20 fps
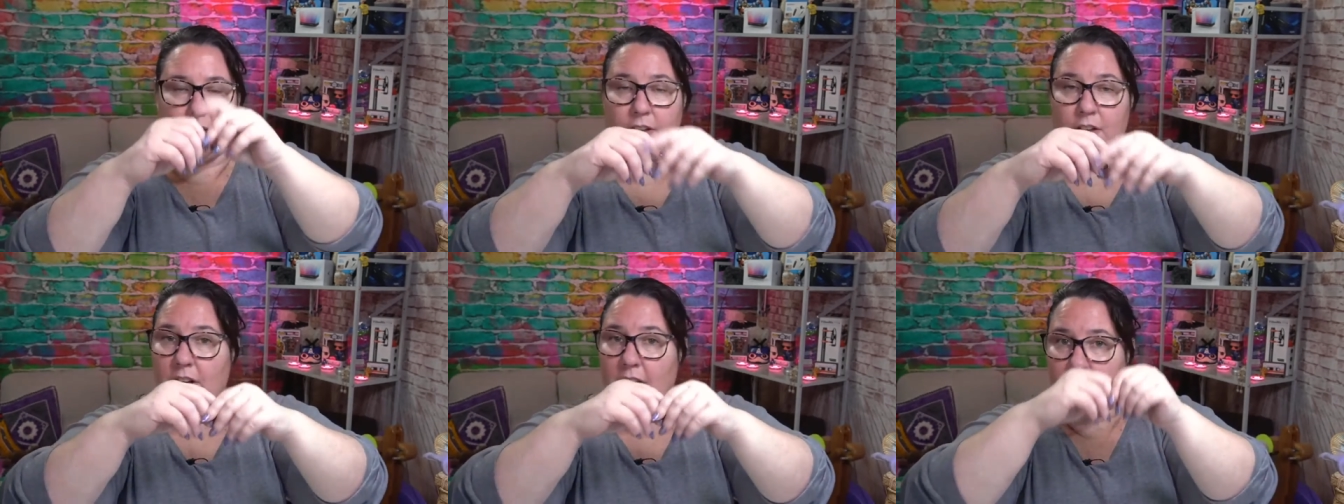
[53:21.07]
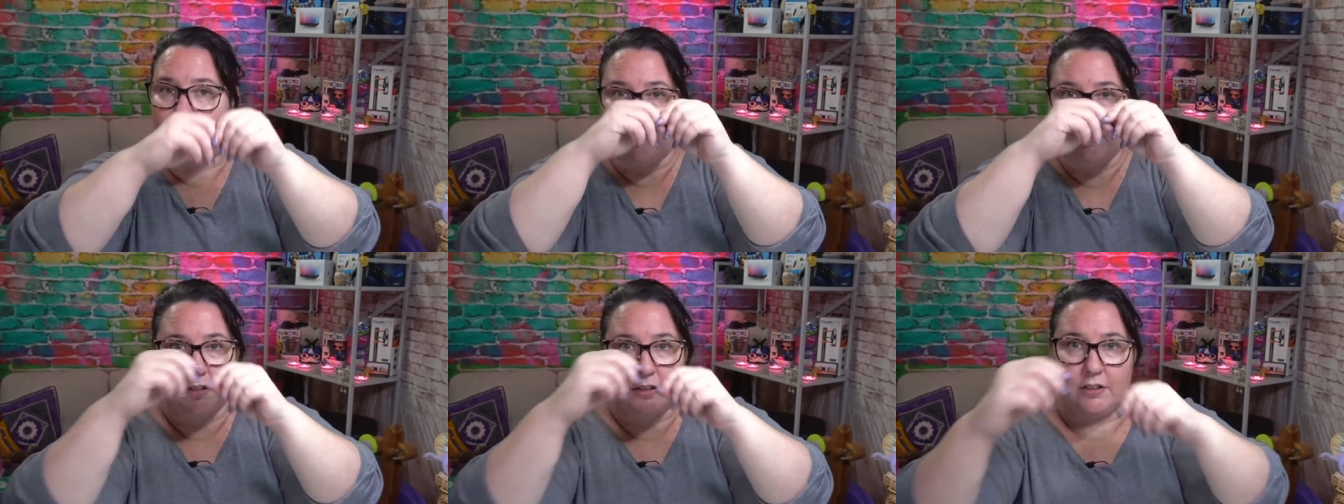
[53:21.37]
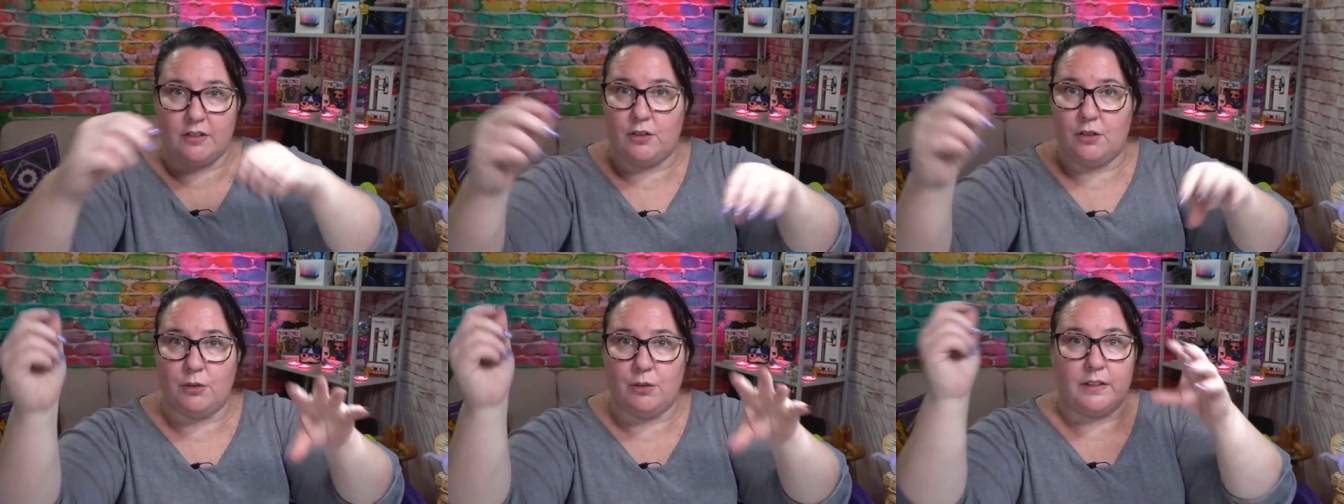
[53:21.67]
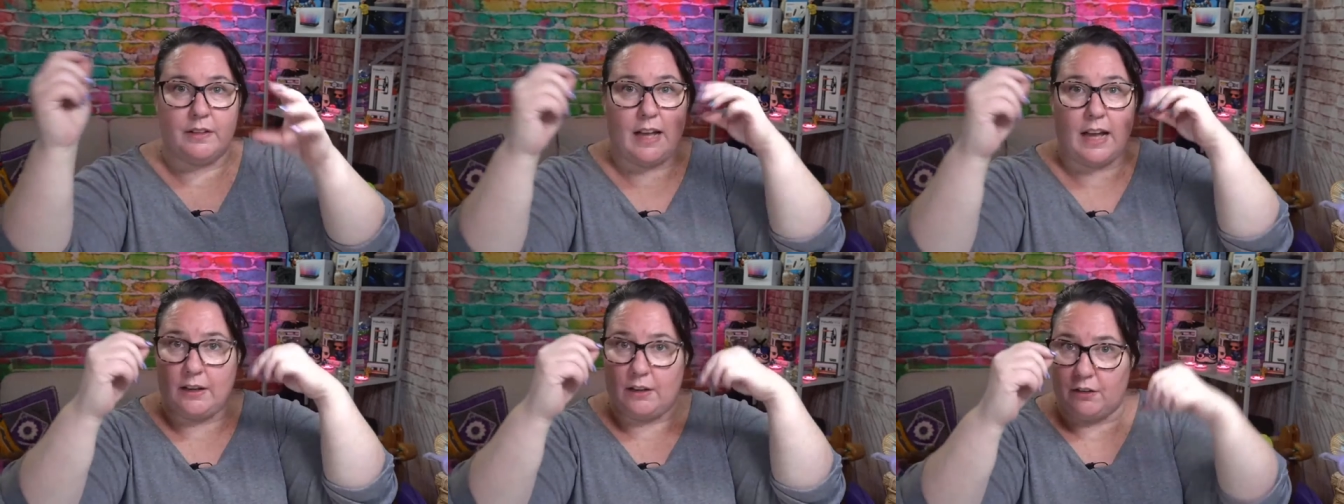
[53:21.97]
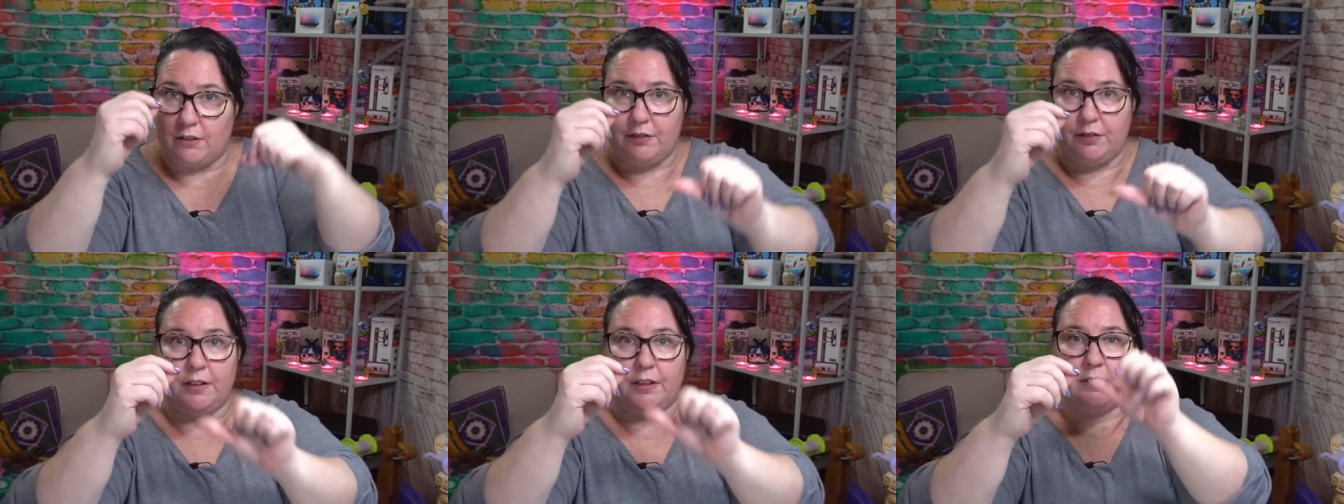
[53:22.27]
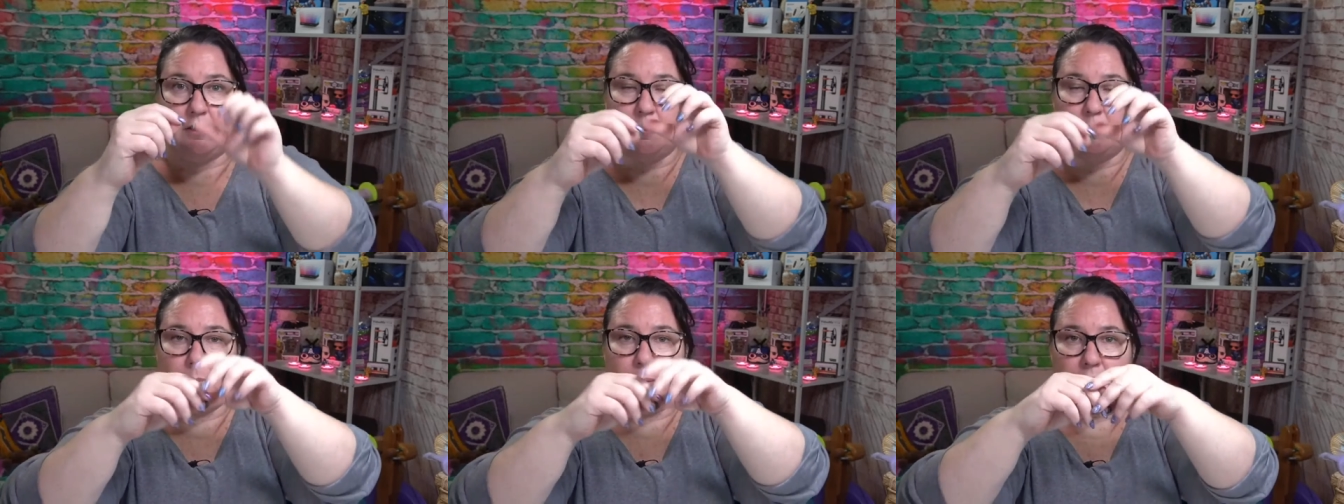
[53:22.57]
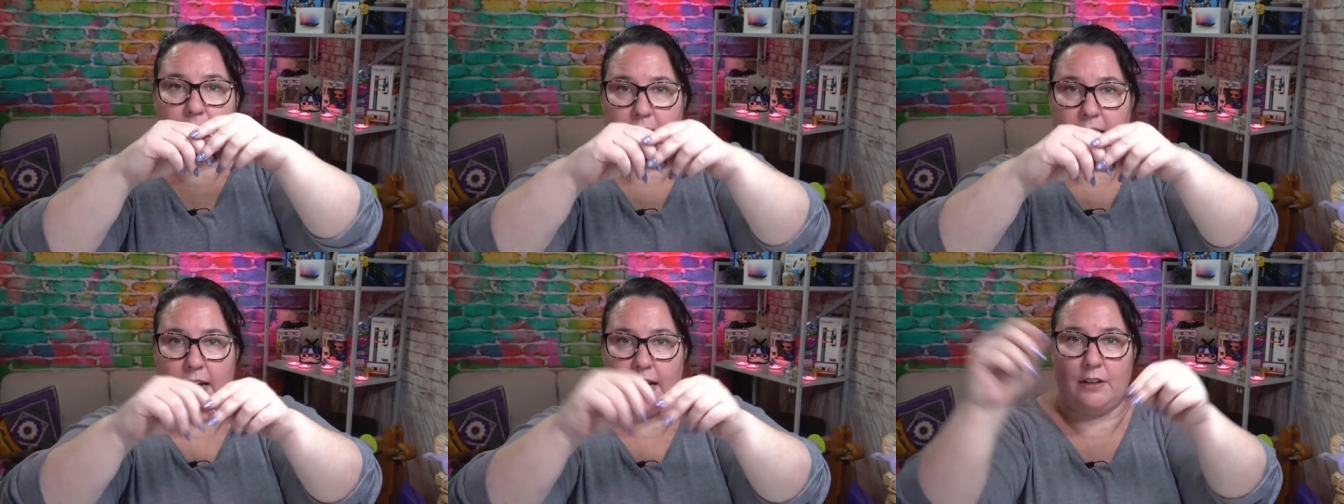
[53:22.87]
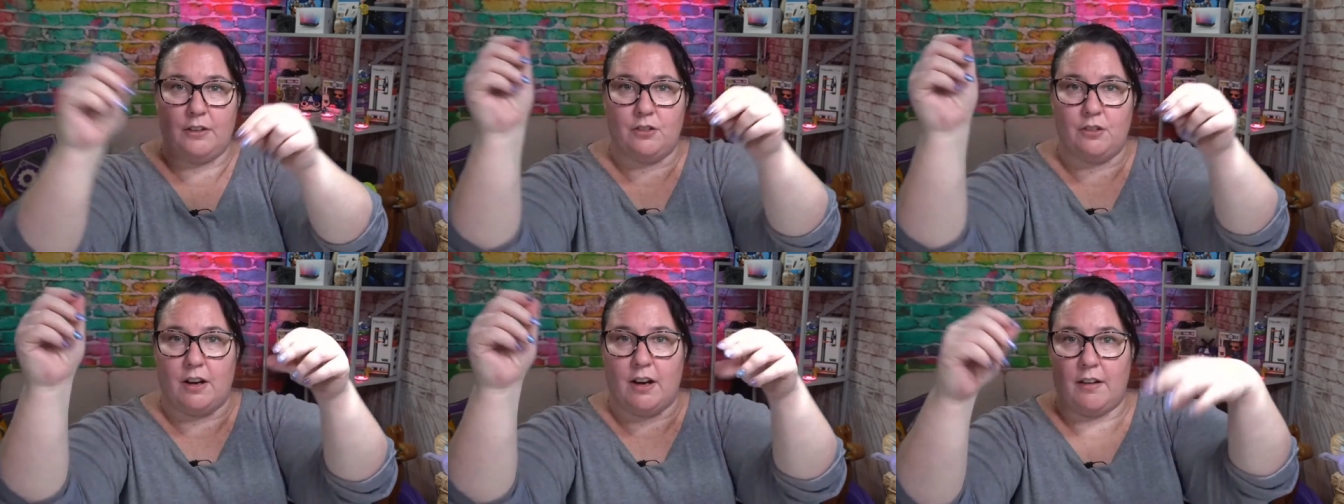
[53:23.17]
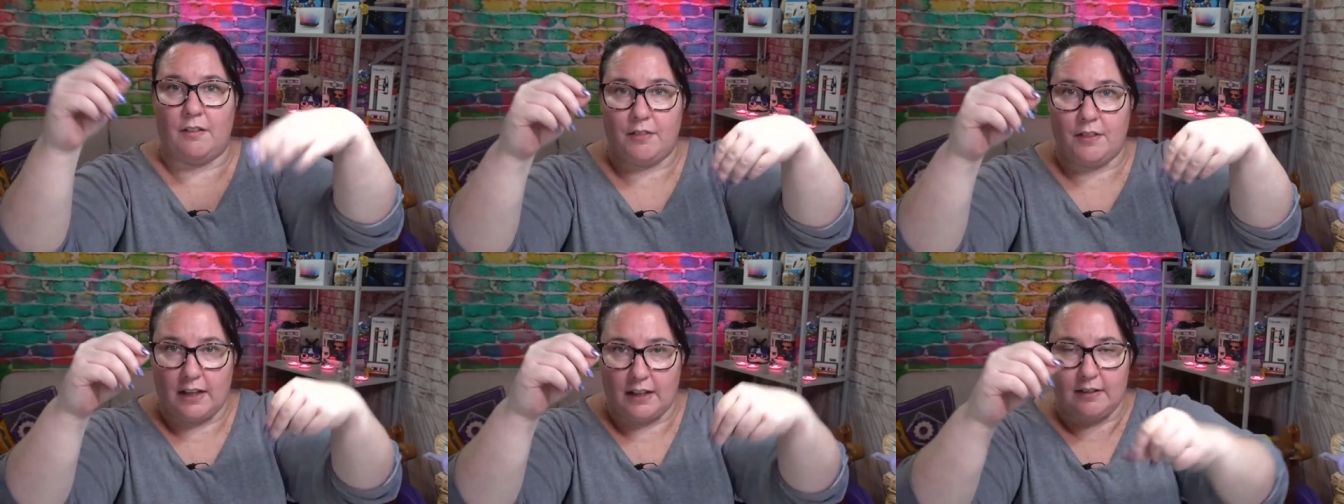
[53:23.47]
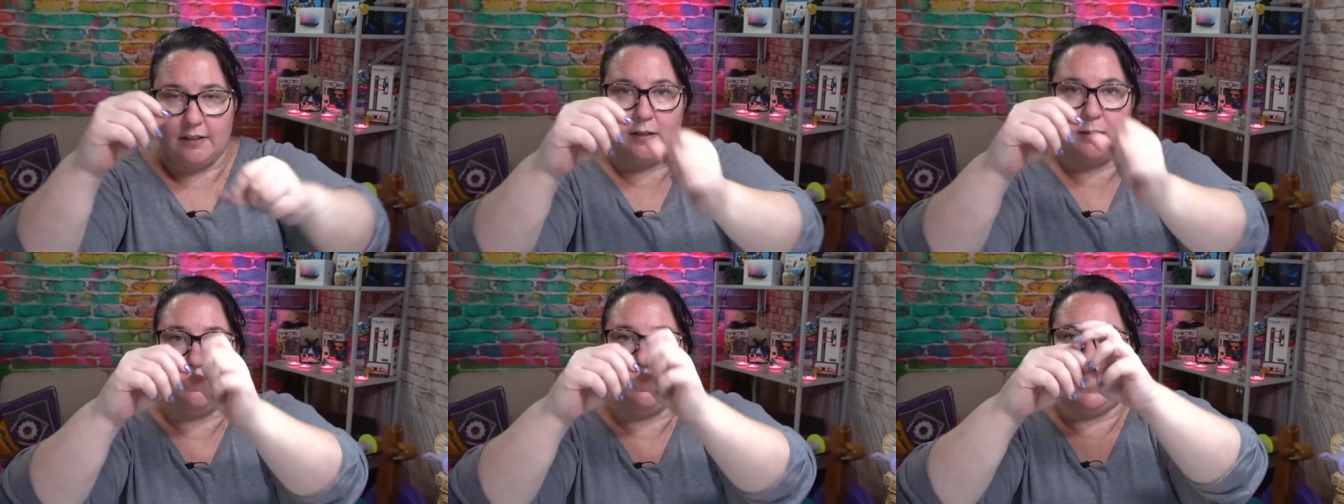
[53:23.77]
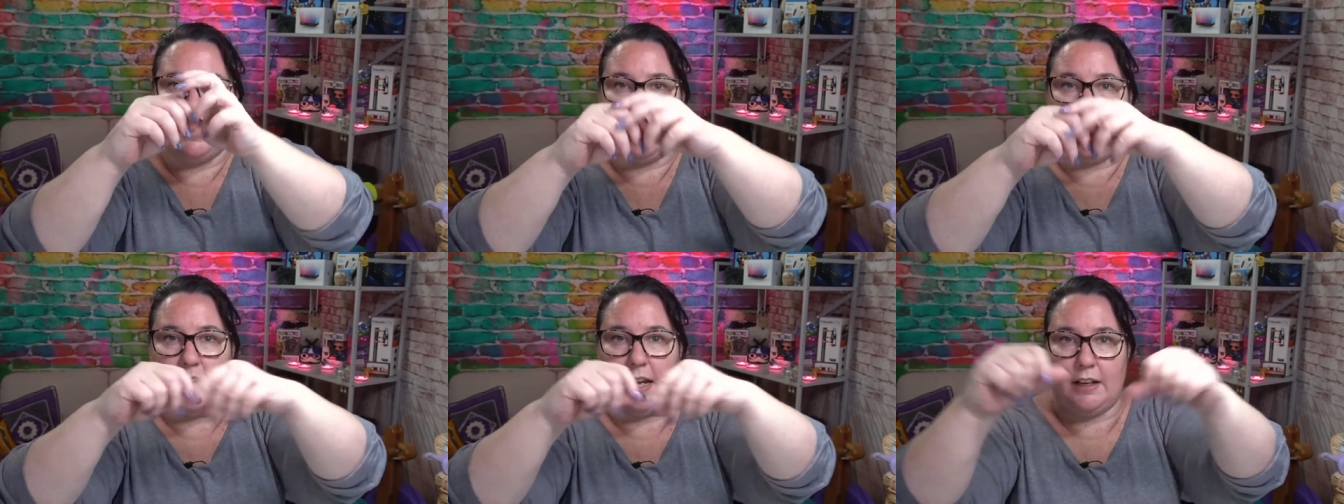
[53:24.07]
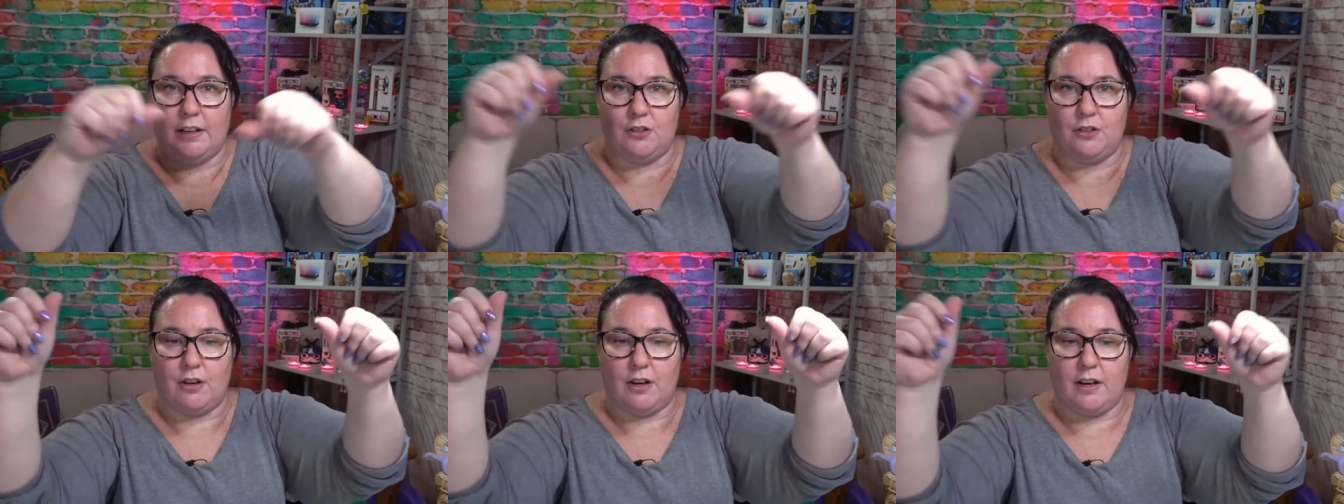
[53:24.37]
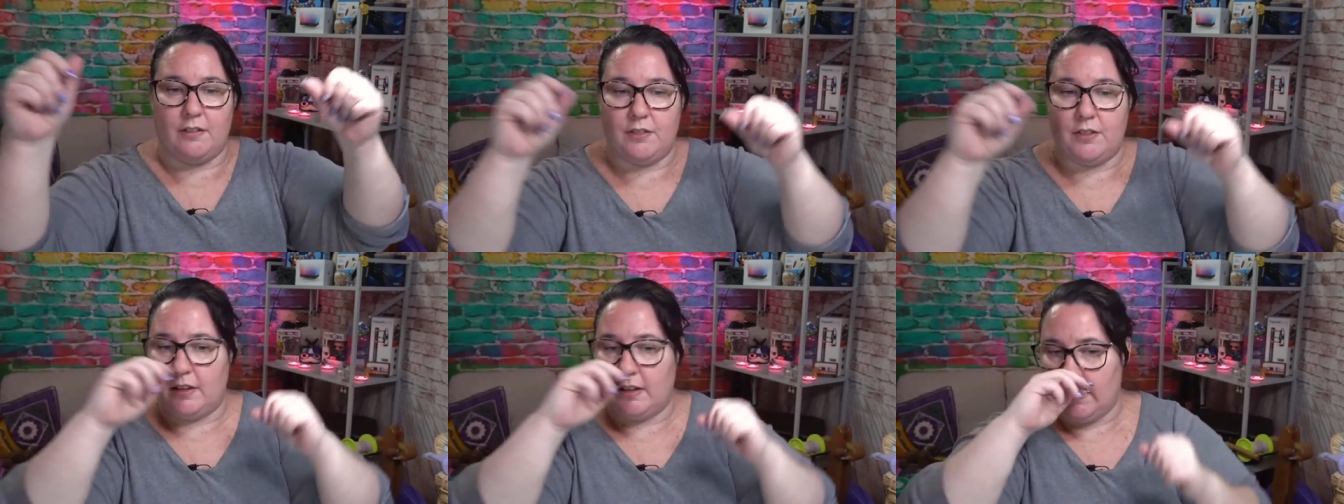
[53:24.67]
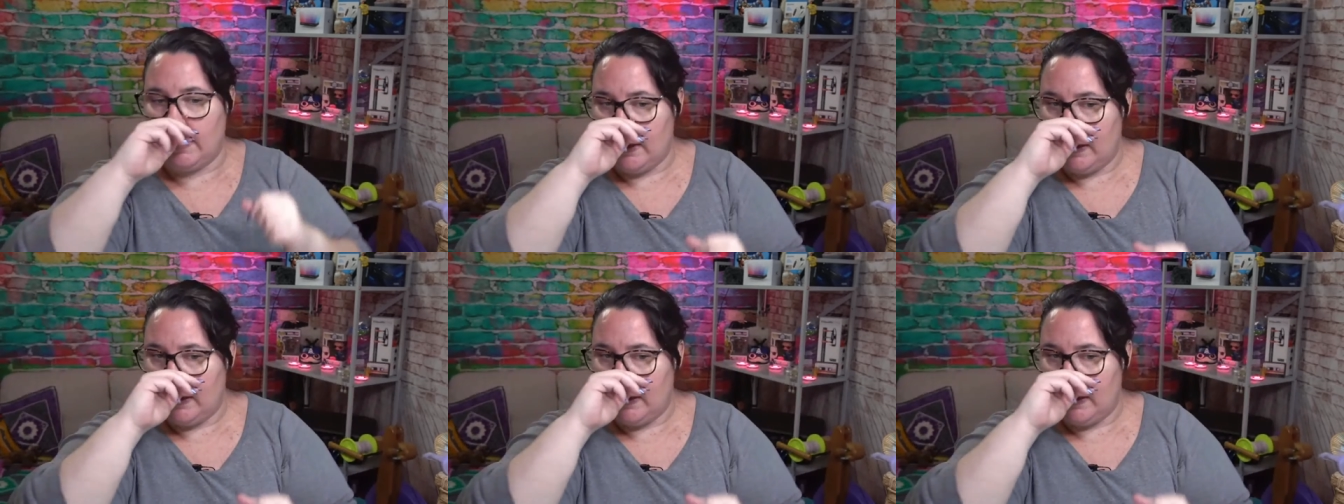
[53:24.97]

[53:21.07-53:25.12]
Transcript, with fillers: You're going to have to just do it that often, spin and draft and spin and draft.